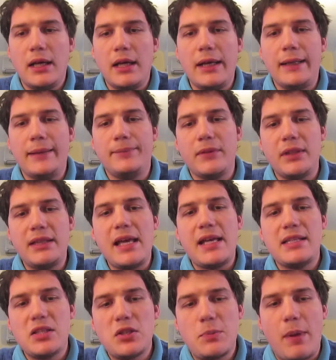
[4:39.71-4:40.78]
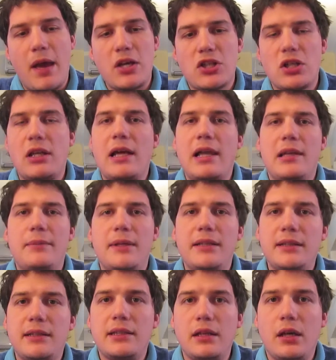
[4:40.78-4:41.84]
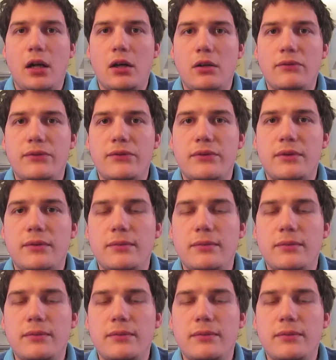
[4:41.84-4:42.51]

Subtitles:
It has a special element of